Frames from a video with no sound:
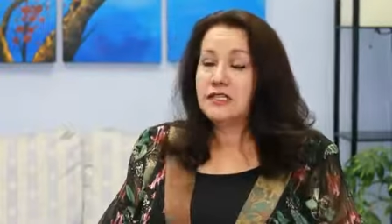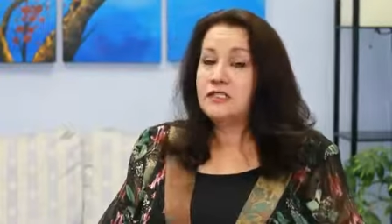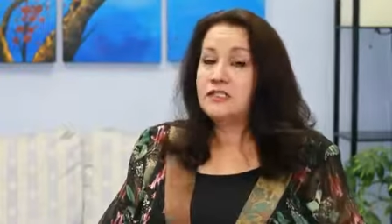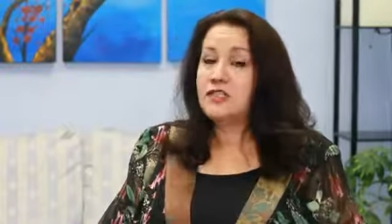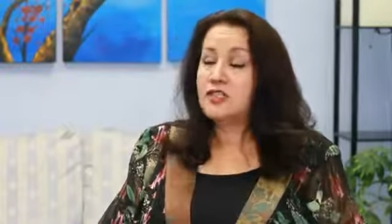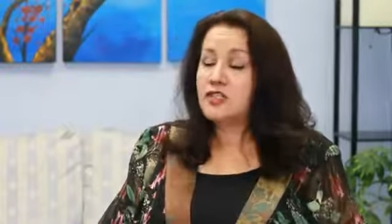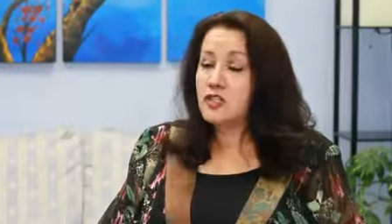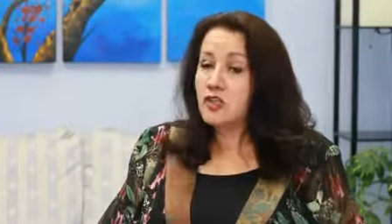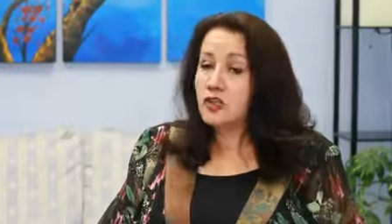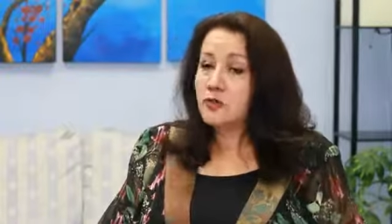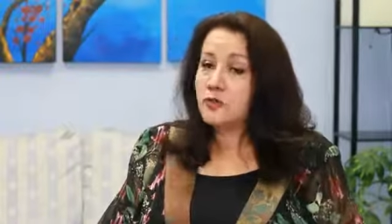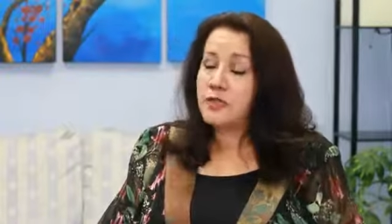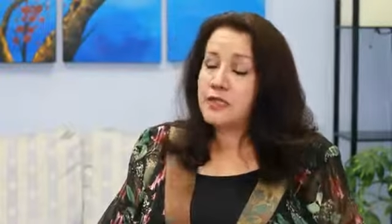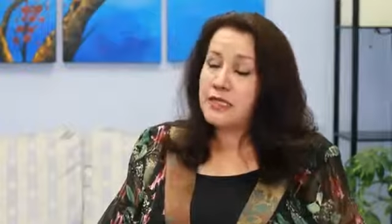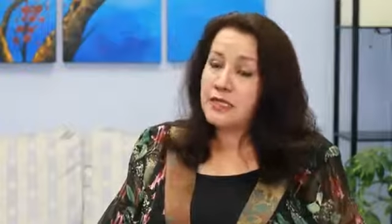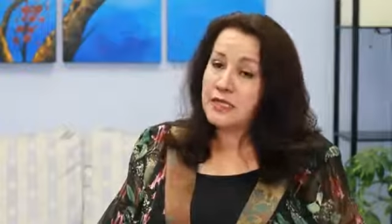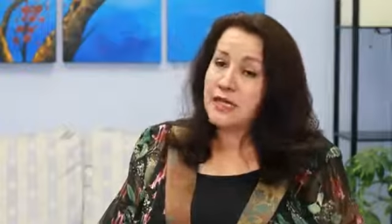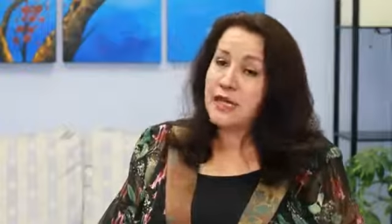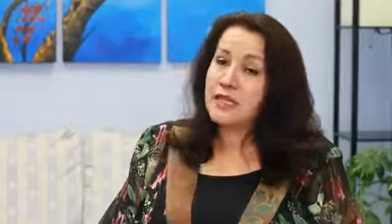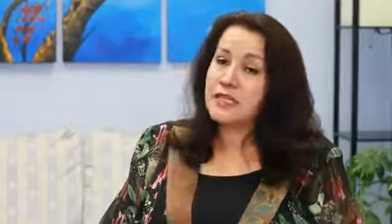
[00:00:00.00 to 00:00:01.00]
determined
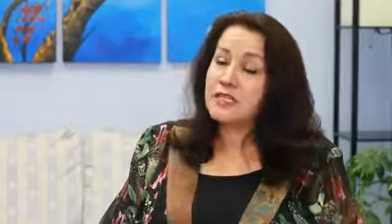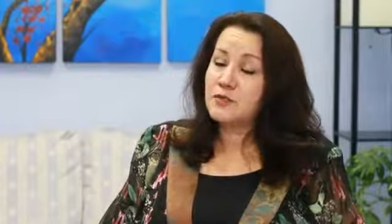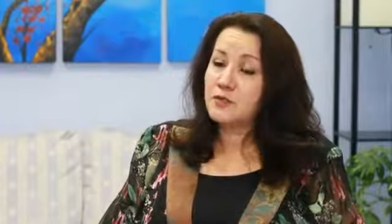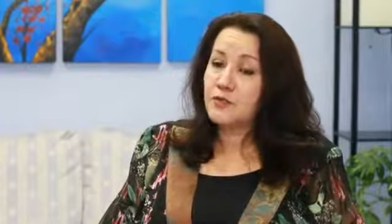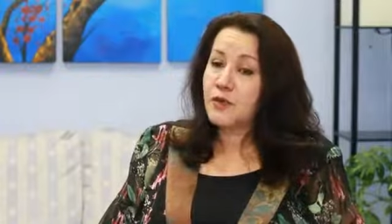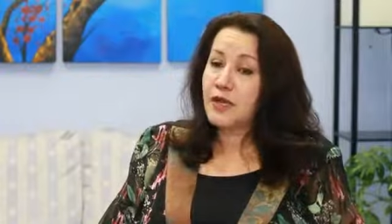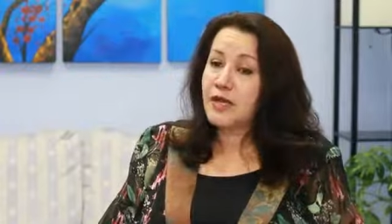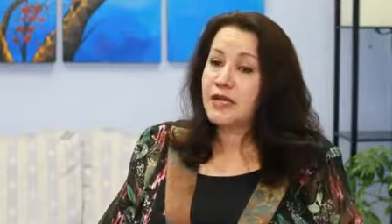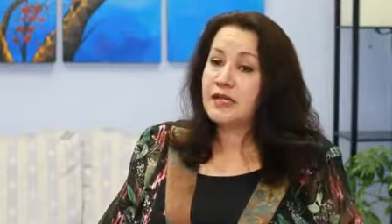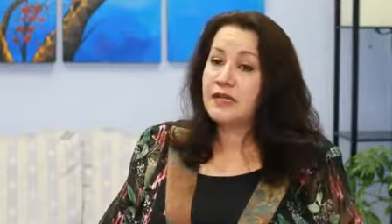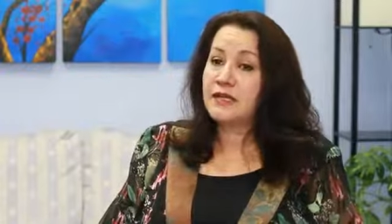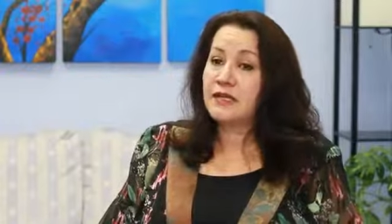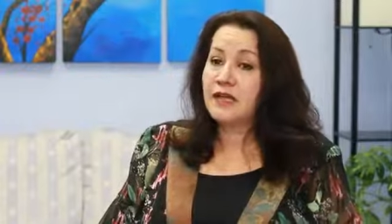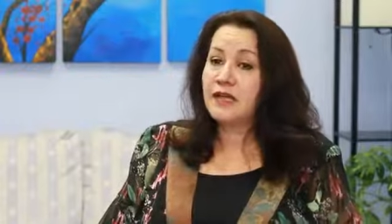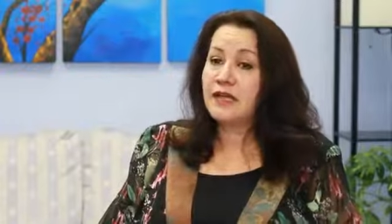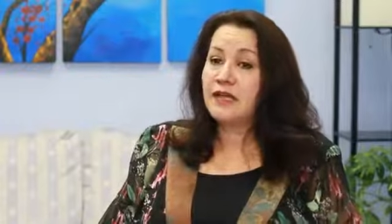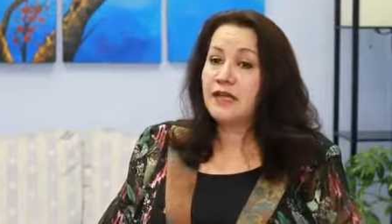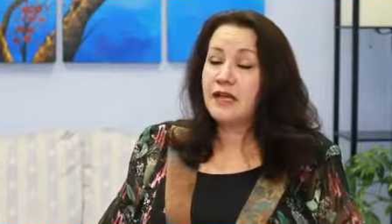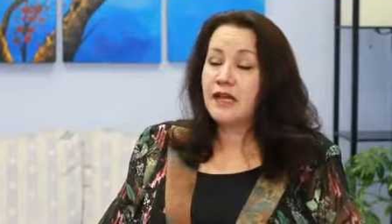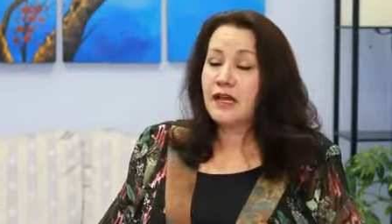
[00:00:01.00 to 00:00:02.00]
that they had sprayed
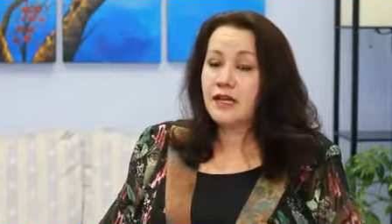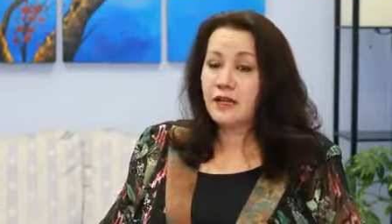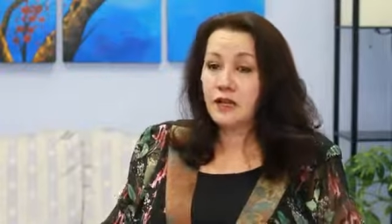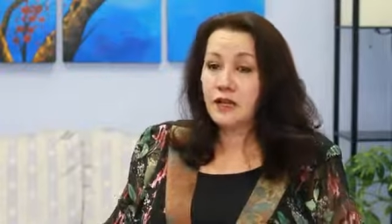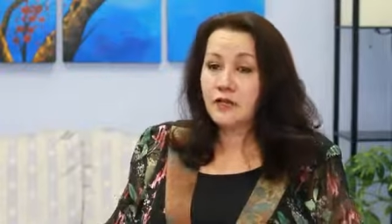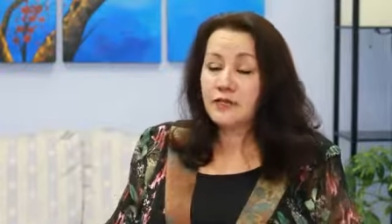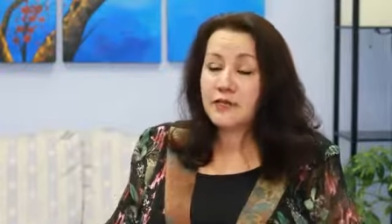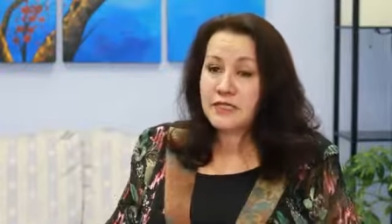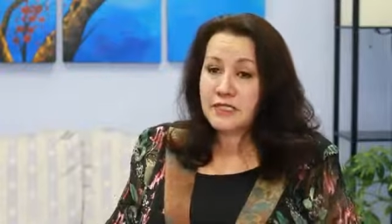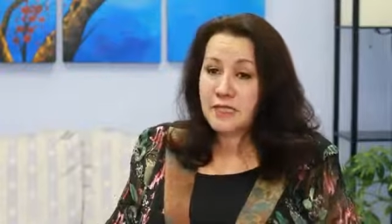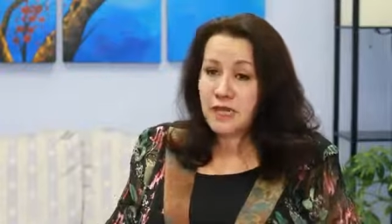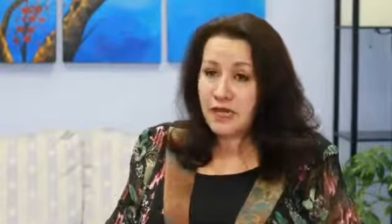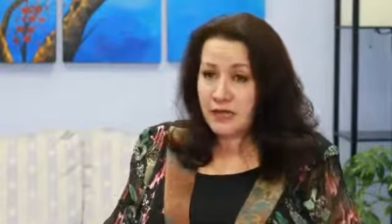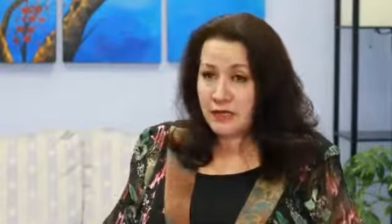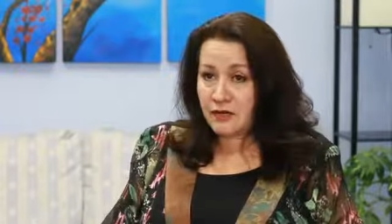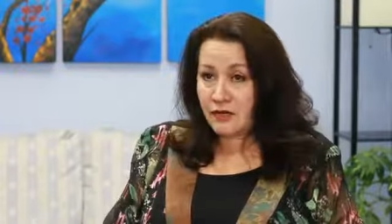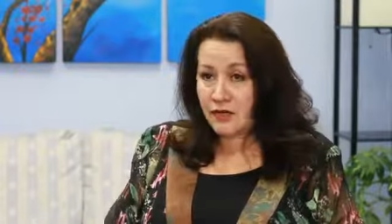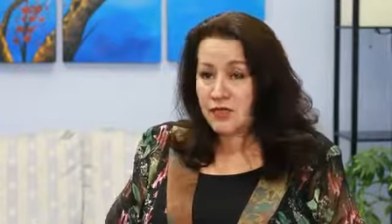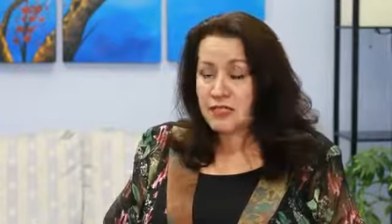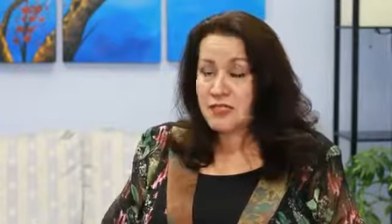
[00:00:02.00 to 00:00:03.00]
an
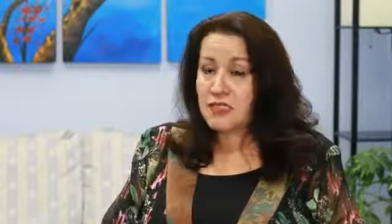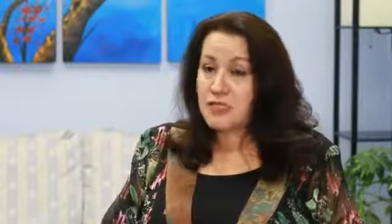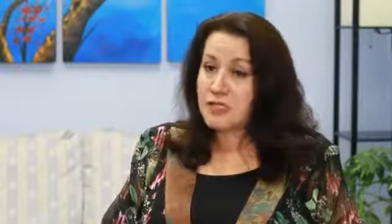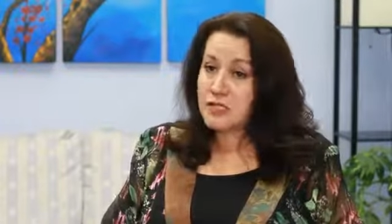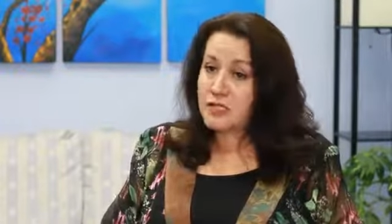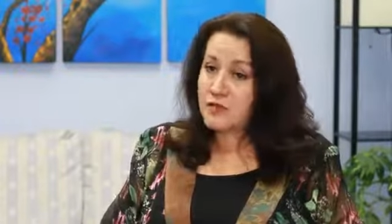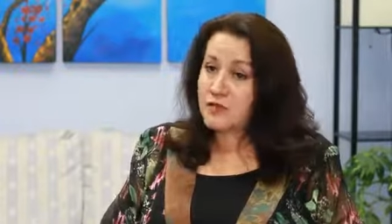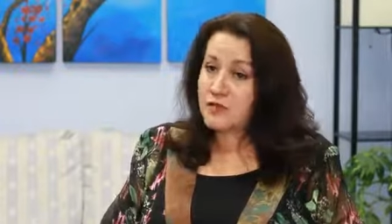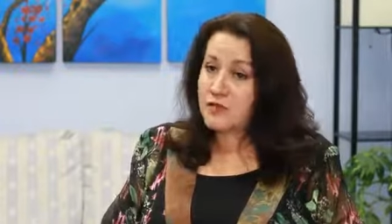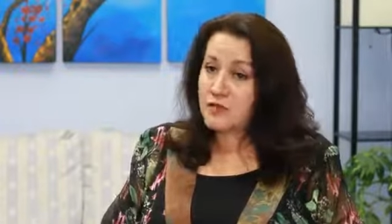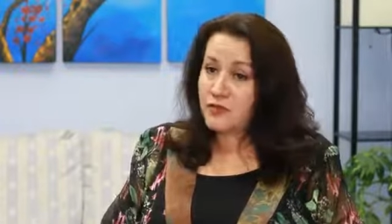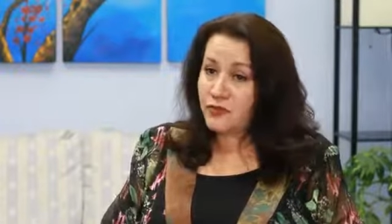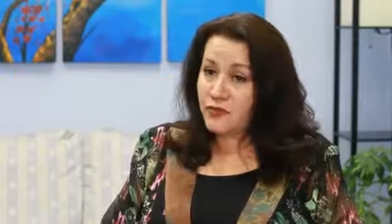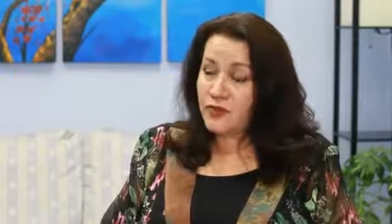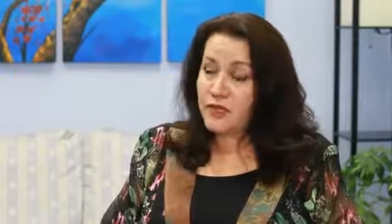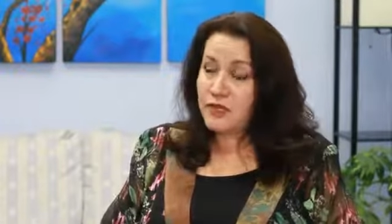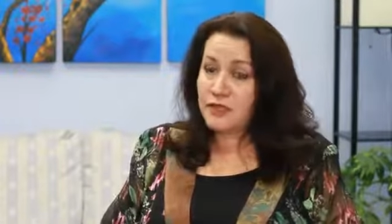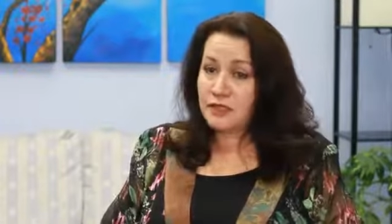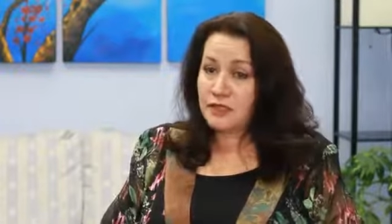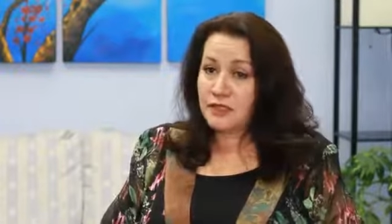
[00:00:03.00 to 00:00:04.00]
herbicide onto the, the
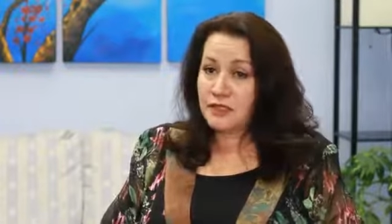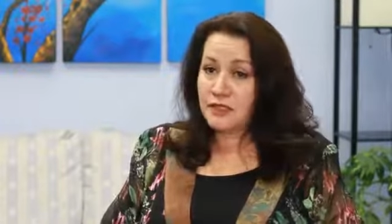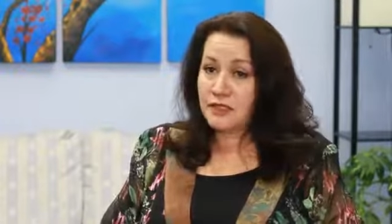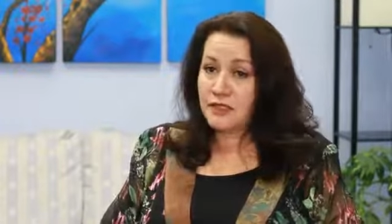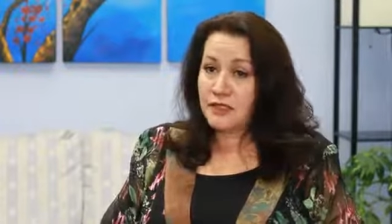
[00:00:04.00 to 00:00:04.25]
field